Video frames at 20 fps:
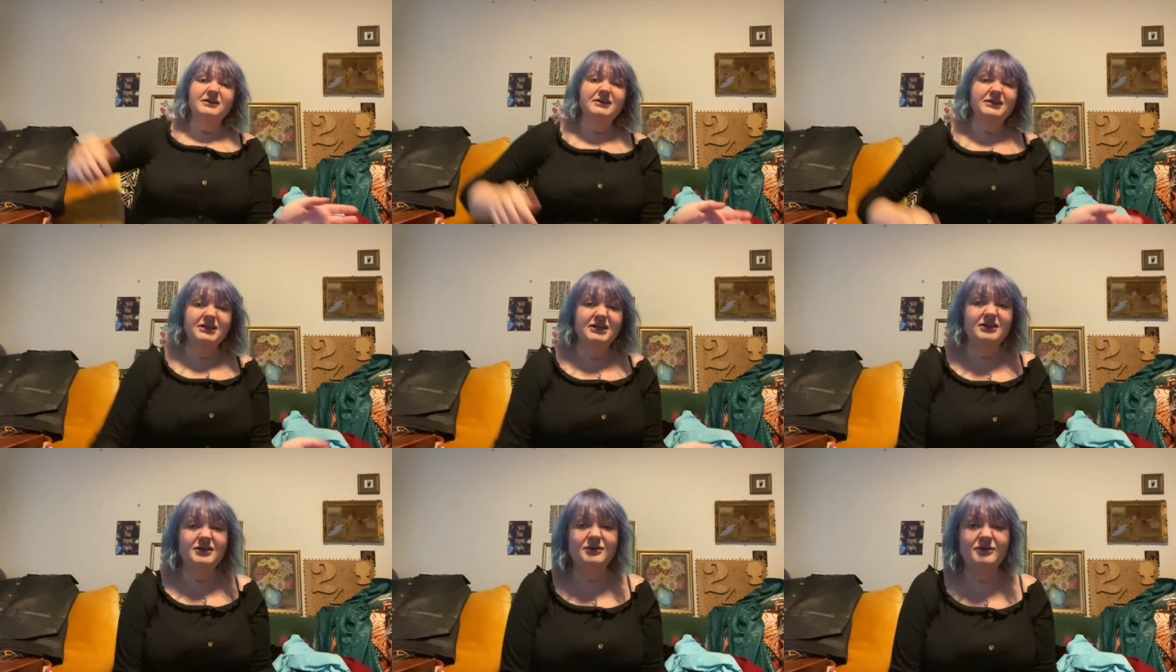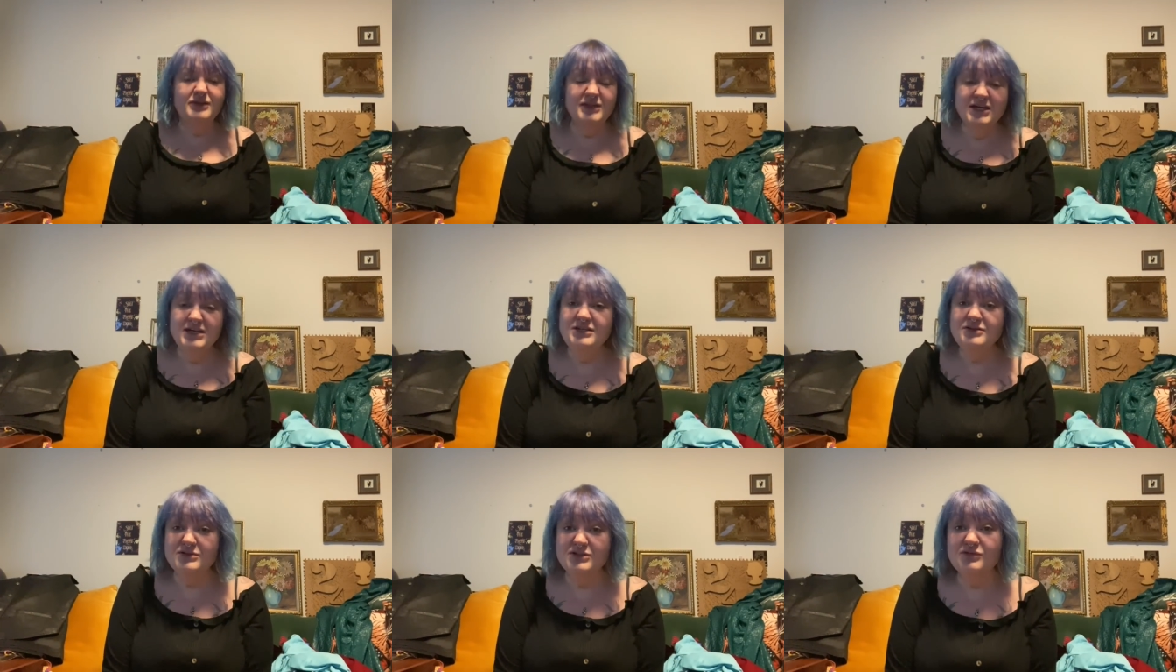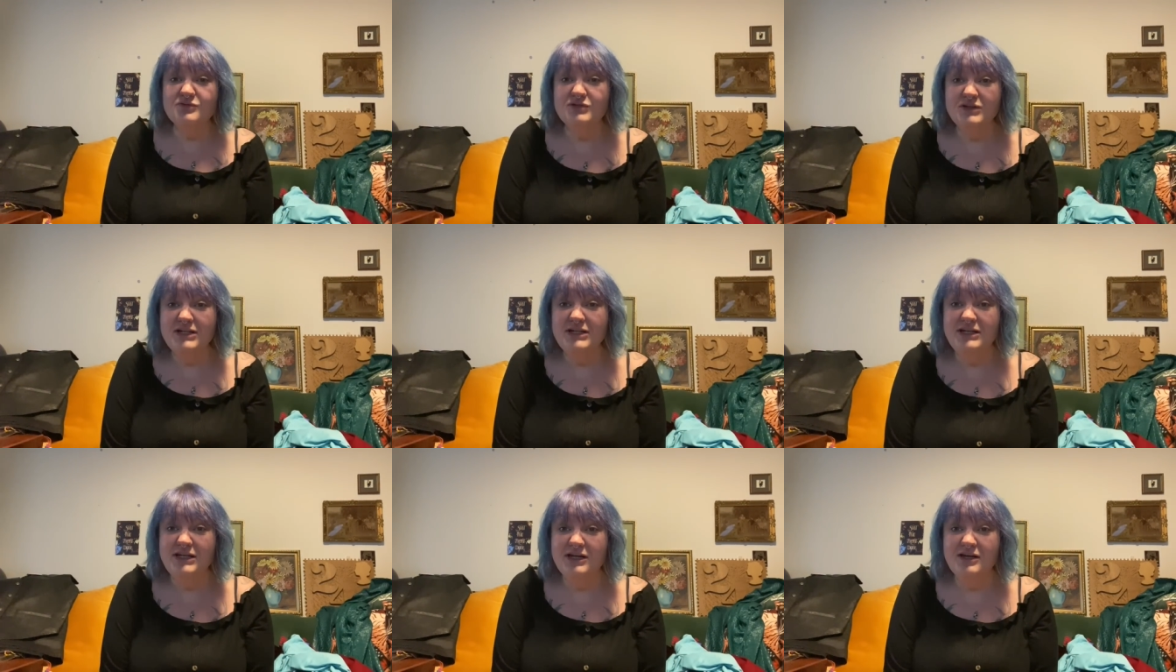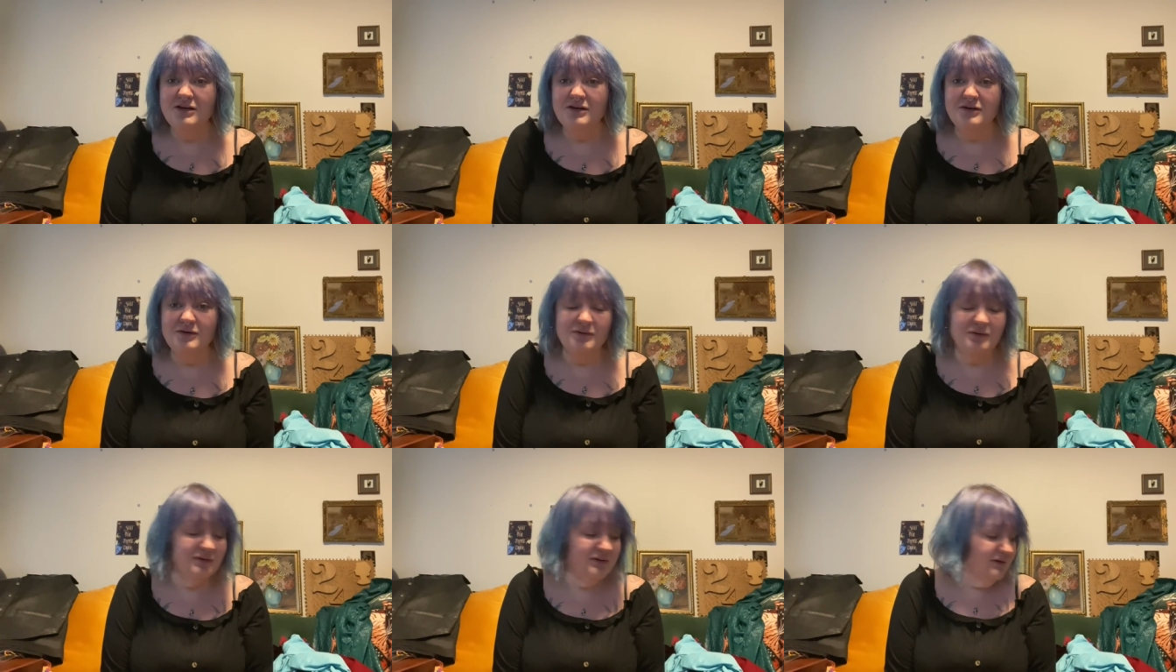you know, they used to really
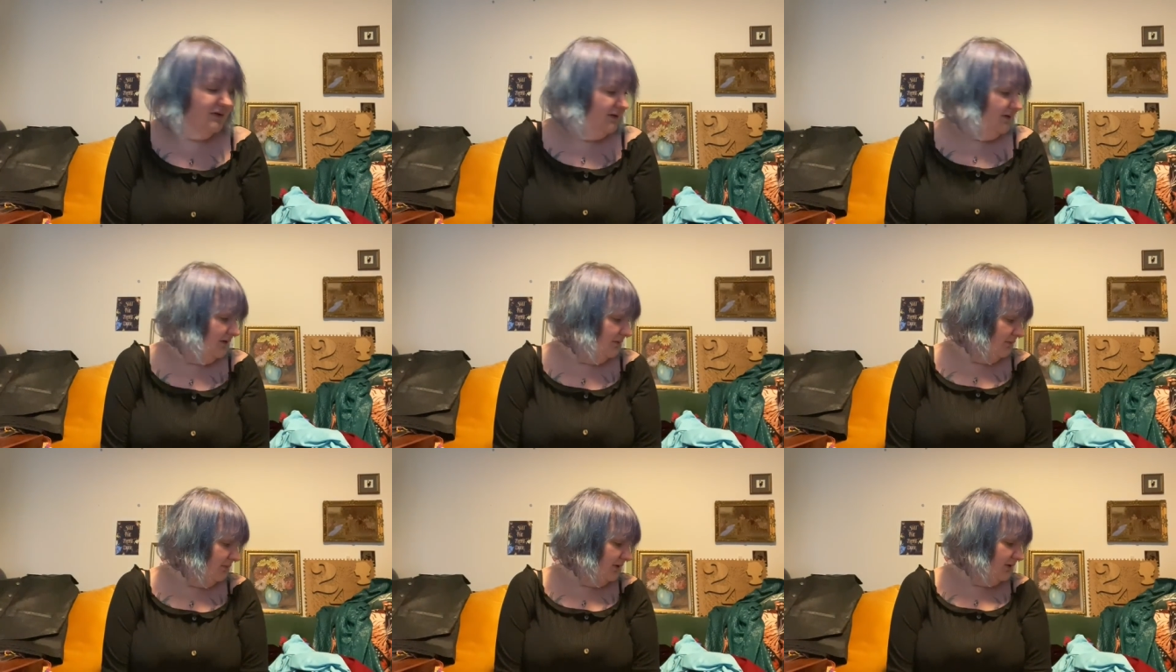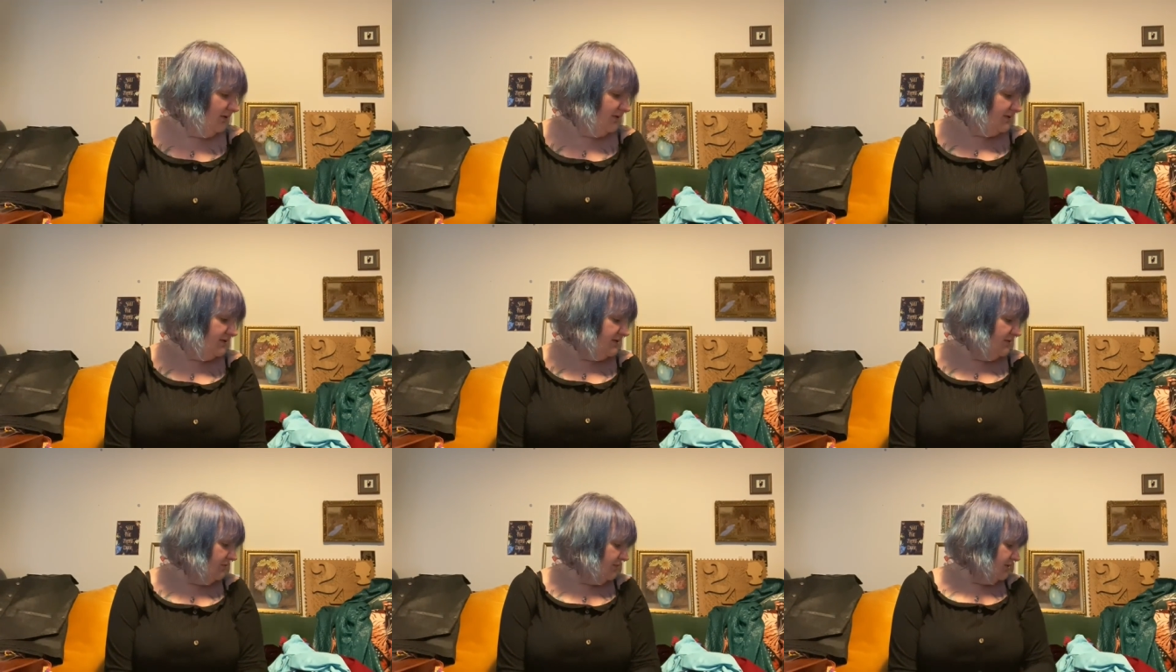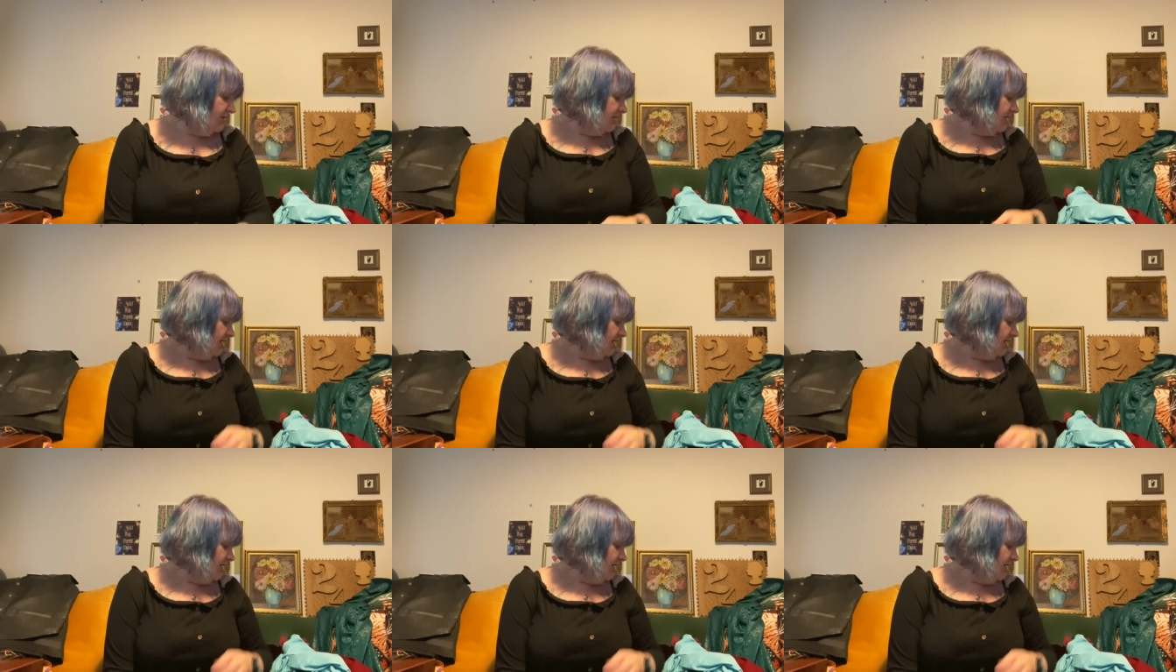go, but not so much